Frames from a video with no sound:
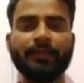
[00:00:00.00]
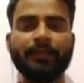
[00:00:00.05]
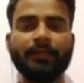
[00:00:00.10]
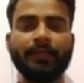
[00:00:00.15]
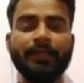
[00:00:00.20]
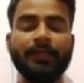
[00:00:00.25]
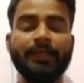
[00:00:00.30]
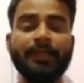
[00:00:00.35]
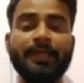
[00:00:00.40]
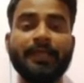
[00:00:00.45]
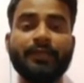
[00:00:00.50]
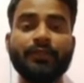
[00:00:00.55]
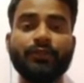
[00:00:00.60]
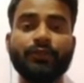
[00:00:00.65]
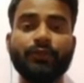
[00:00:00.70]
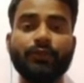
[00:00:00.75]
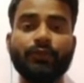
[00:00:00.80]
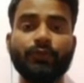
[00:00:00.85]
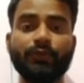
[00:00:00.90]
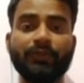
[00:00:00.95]
In
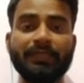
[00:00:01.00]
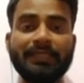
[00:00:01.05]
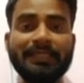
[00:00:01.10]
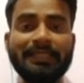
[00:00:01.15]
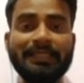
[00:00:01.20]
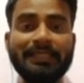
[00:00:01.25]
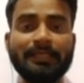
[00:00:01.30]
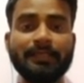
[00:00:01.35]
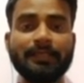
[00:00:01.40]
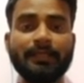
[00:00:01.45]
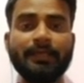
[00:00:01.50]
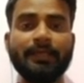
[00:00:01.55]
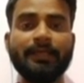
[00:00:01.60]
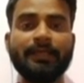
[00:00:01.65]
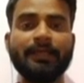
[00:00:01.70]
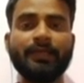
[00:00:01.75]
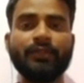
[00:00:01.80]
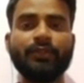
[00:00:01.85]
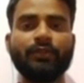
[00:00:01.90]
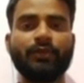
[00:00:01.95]
addition to these,
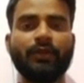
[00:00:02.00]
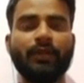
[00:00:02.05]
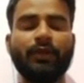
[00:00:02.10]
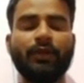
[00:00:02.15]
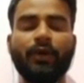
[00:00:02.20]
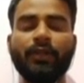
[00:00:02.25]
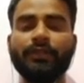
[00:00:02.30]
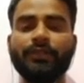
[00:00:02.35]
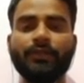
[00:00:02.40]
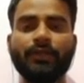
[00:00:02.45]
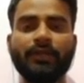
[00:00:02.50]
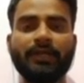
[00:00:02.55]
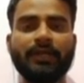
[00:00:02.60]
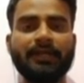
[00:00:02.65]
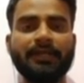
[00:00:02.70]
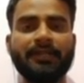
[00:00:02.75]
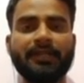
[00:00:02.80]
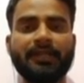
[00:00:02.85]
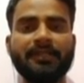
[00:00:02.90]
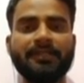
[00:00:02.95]
soil also
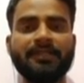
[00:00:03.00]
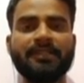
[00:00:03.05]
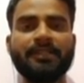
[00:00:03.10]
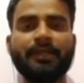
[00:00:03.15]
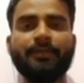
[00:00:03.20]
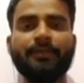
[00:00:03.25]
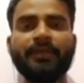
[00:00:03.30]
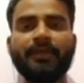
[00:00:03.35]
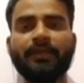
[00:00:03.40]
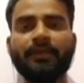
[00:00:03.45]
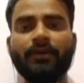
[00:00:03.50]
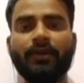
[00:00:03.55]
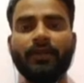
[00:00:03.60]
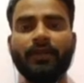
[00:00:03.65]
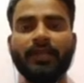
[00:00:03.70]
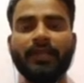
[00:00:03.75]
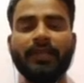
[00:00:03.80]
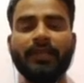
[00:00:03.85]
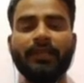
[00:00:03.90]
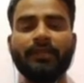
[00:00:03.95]
contains some
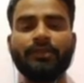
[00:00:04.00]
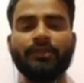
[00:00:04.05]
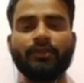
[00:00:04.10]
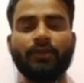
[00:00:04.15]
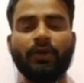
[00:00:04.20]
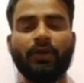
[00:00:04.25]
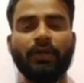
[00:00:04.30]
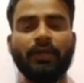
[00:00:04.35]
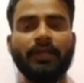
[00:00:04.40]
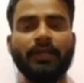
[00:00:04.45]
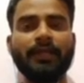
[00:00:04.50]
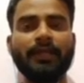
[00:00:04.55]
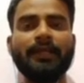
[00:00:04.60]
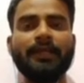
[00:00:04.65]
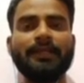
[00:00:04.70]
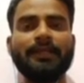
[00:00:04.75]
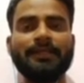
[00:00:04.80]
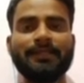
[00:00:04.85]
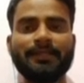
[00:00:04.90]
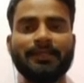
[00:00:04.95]
inorganic salt
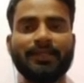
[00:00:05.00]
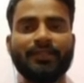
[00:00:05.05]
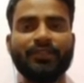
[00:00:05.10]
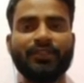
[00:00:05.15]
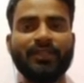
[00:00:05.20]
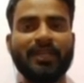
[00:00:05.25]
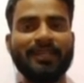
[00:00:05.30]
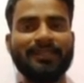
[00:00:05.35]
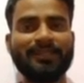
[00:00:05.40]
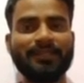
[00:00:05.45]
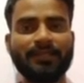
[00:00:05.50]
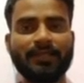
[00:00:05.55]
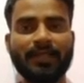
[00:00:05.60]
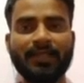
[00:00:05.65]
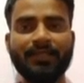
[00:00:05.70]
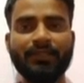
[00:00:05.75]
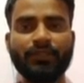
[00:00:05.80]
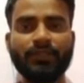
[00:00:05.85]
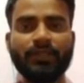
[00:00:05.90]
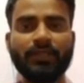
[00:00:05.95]
such as
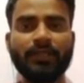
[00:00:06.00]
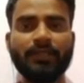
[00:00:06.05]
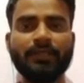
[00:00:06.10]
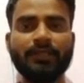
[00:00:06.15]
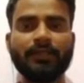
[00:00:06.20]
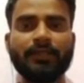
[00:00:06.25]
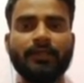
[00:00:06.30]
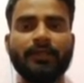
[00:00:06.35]
nitrate,